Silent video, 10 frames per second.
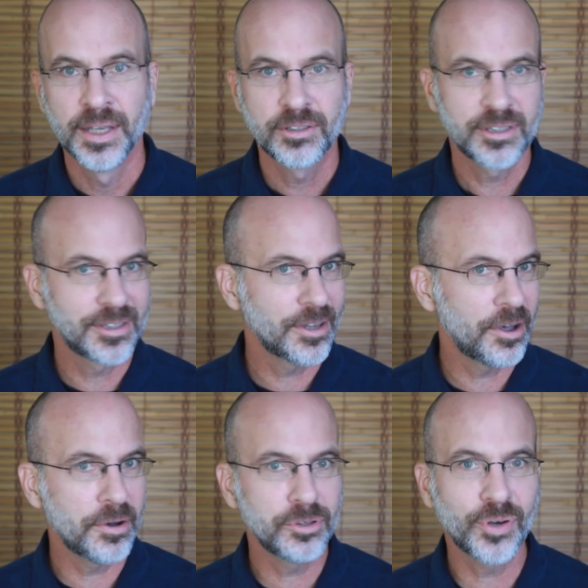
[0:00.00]

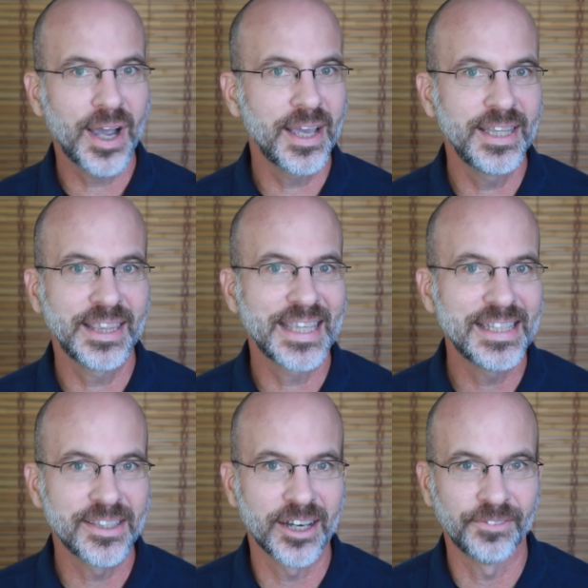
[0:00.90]
So try
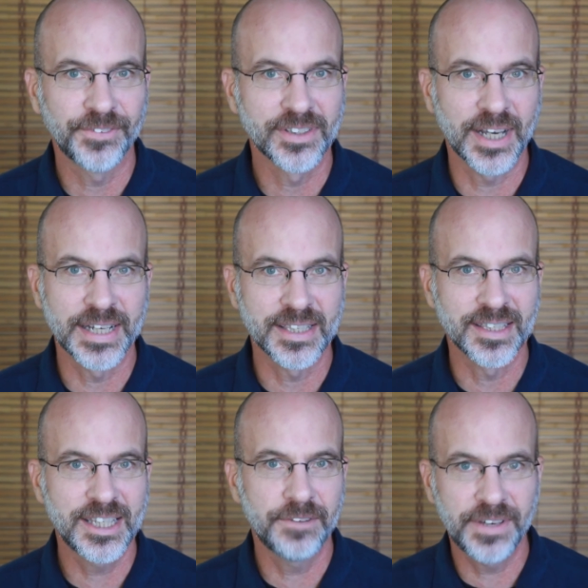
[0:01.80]
these on for size
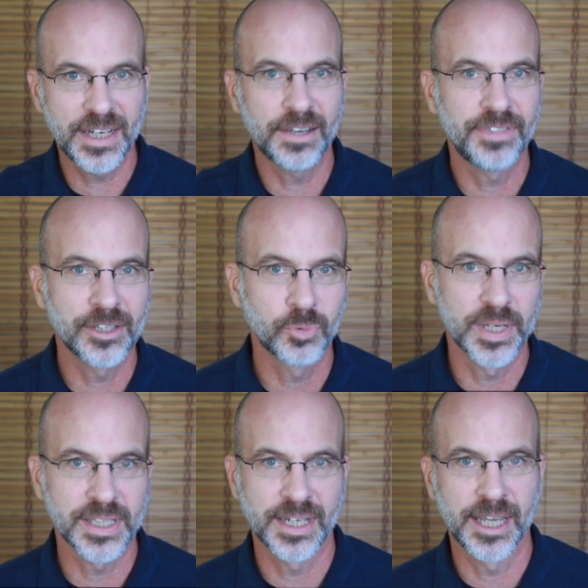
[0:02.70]
and see if any of these
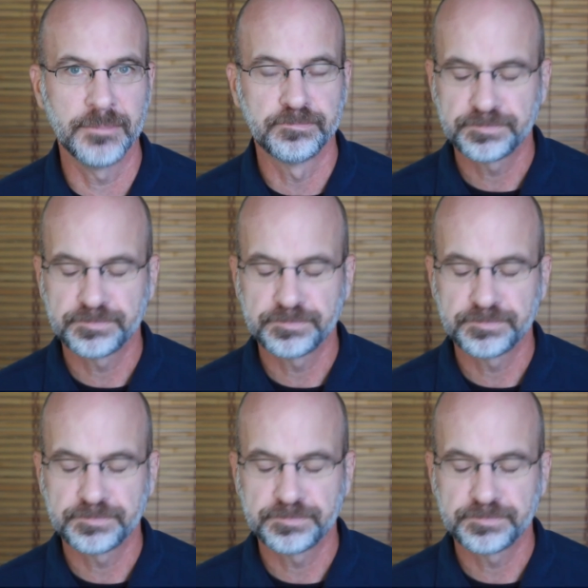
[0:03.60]
resonate.